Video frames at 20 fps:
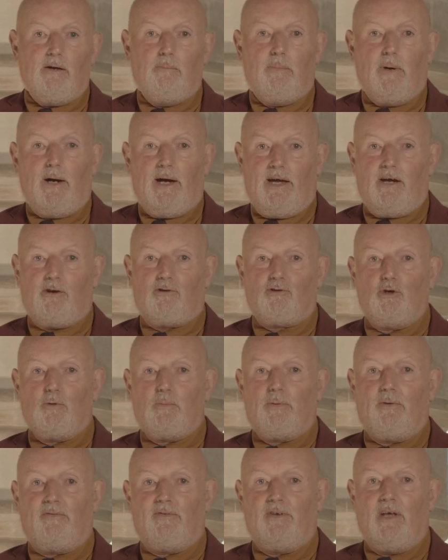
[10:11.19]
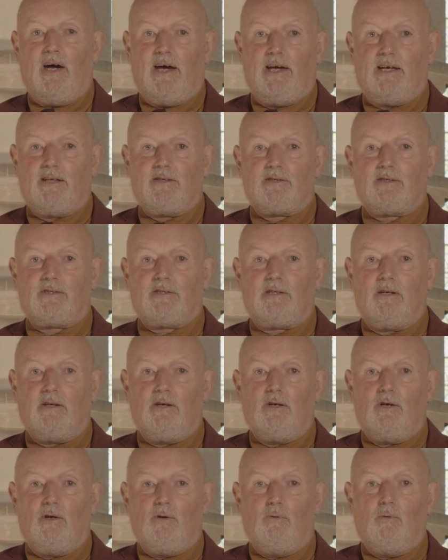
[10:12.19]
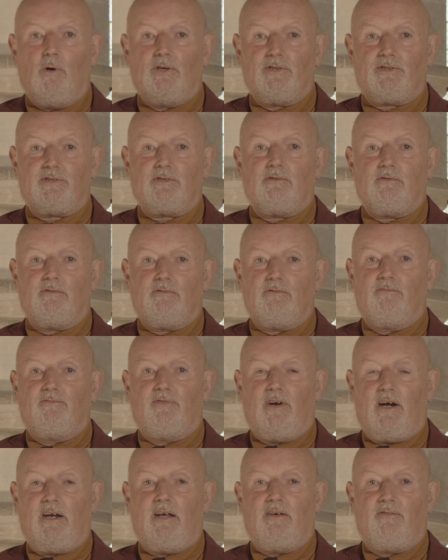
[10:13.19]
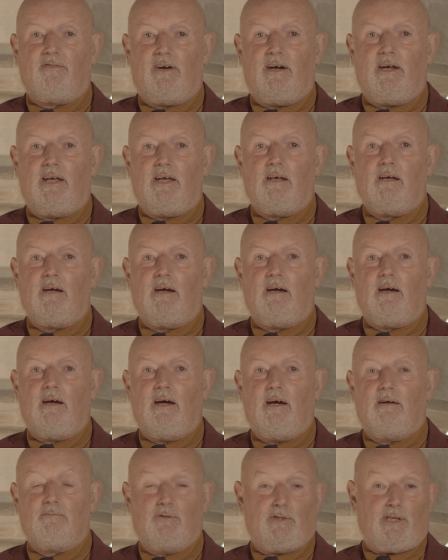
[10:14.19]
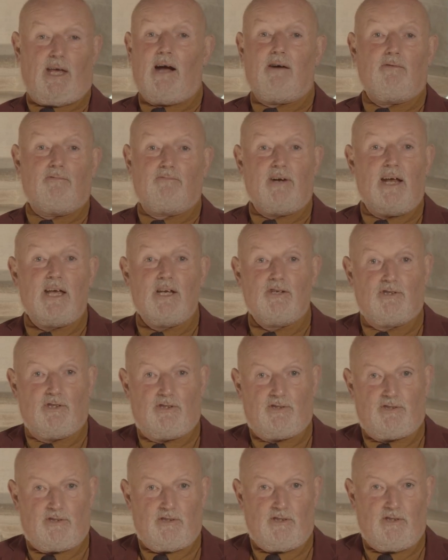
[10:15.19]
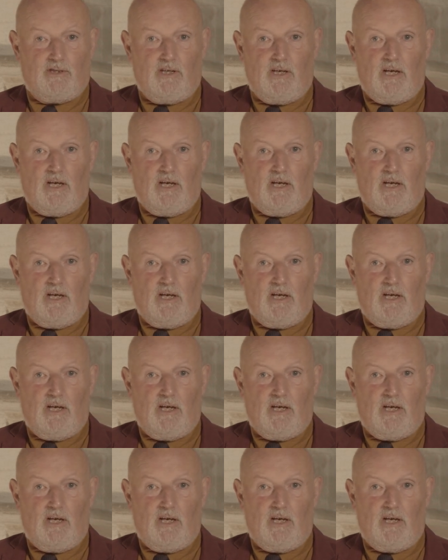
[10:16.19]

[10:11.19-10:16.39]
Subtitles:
by a group of knights was was outrageous